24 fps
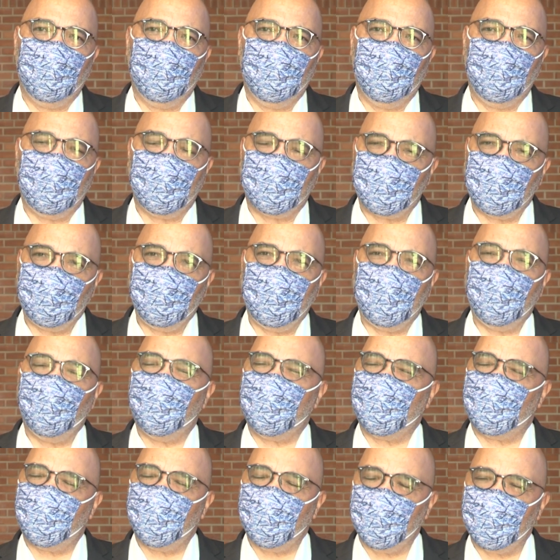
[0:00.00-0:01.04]
doesn't mean
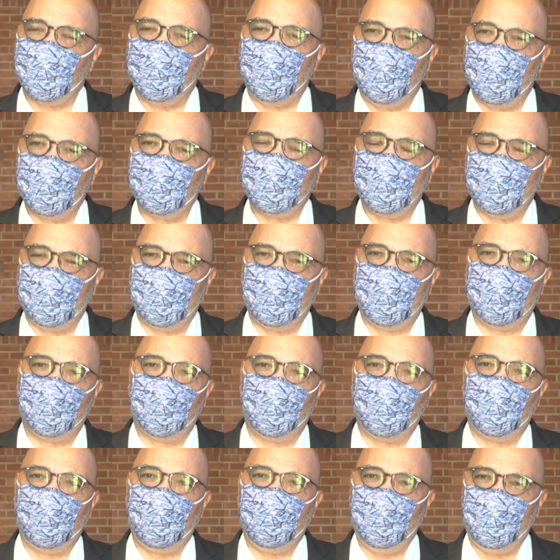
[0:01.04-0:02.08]
we should come
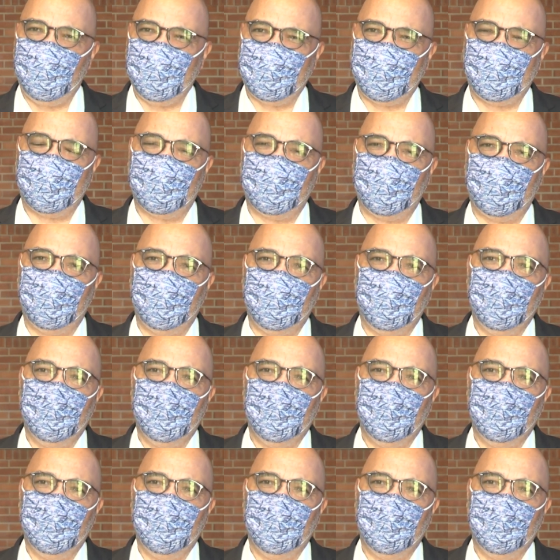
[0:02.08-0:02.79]
together physically.